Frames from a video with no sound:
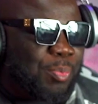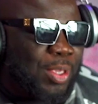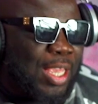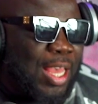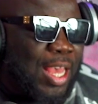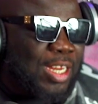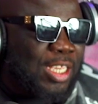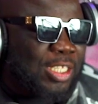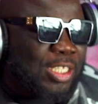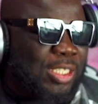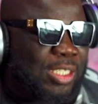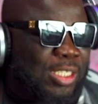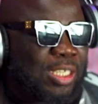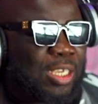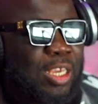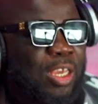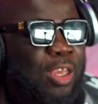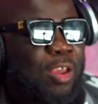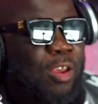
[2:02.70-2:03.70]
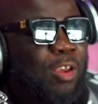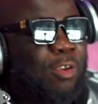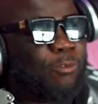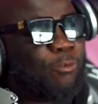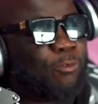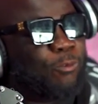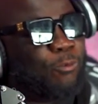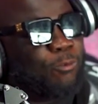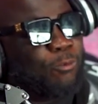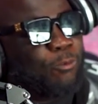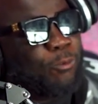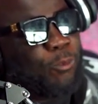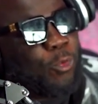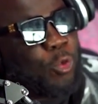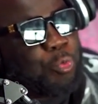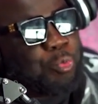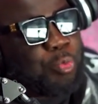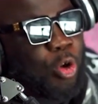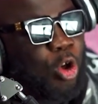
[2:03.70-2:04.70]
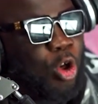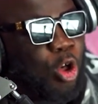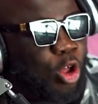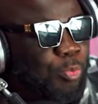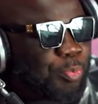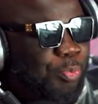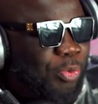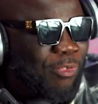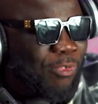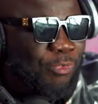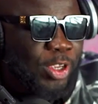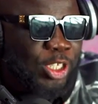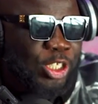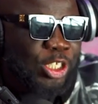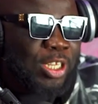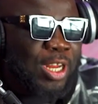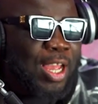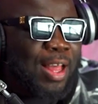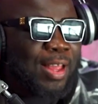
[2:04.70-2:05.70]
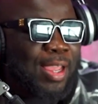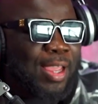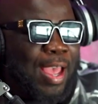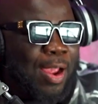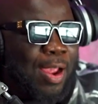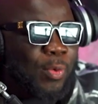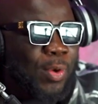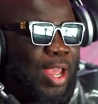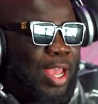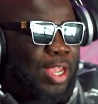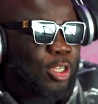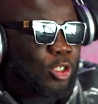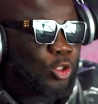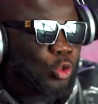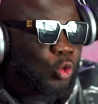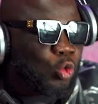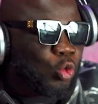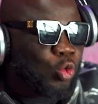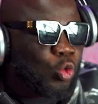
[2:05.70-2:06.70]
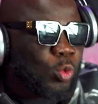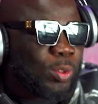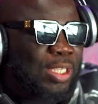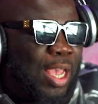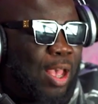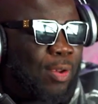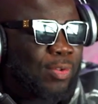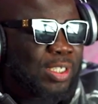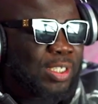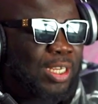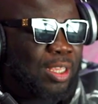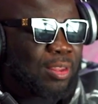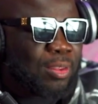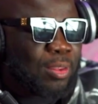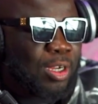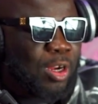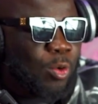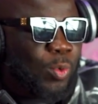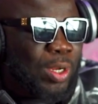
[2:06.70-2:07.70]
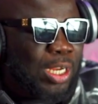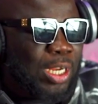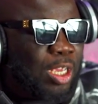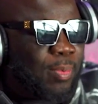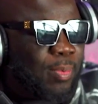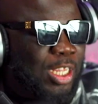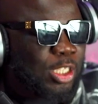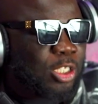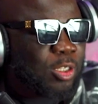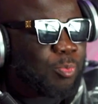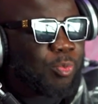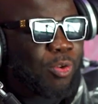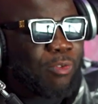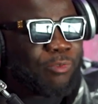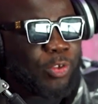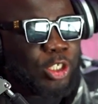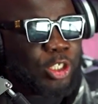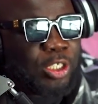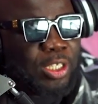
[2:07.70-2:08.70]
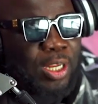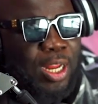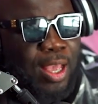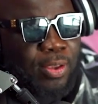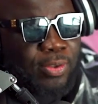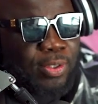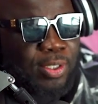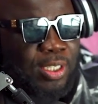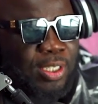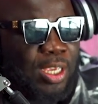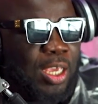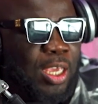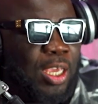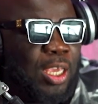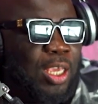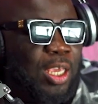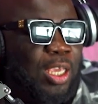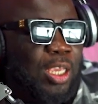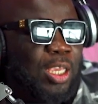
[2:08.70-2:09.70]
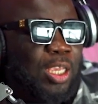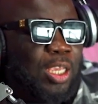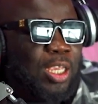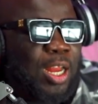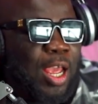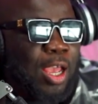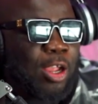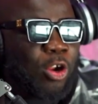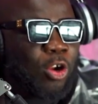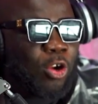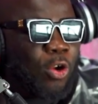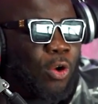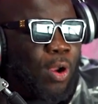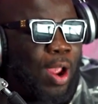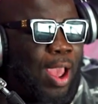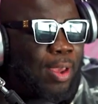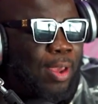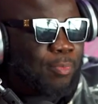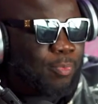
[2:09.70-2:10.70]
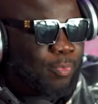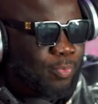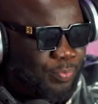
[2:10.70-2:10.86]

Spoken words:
began his football professional career in 2003 with Liberty Professionals in Accra,